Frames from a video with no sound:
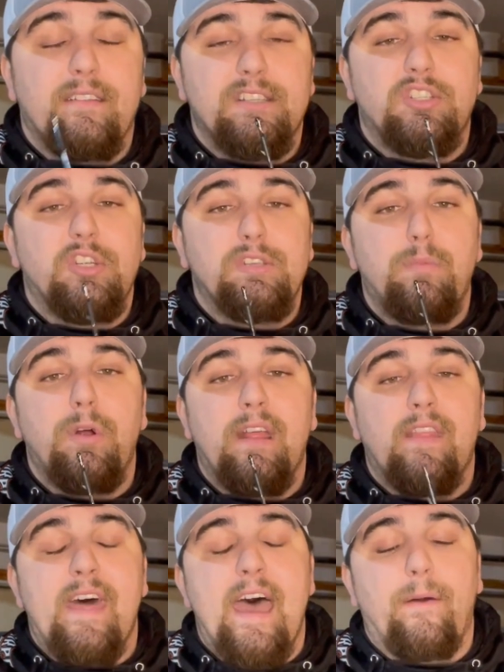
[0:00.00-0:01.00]
Let's just put
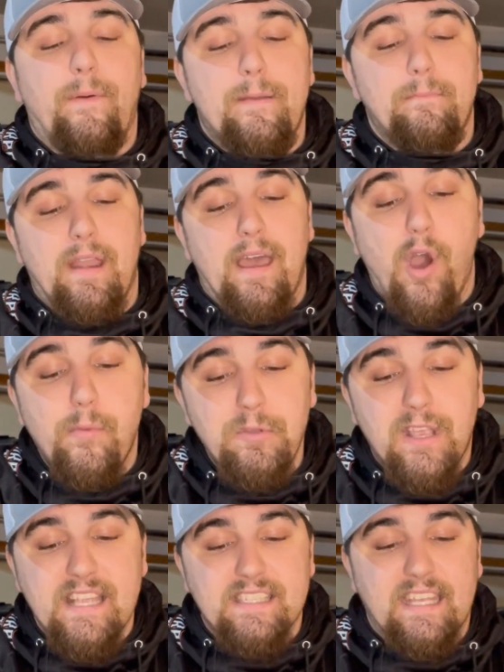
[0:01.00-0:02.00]
it that way. But I hope
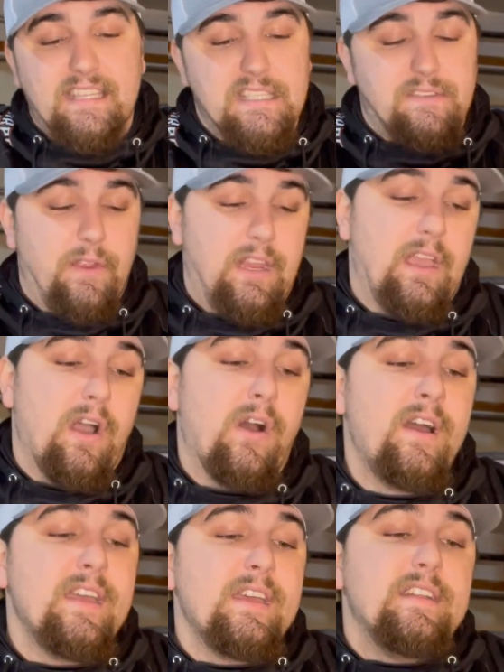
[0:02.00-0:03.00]
you guys like this video.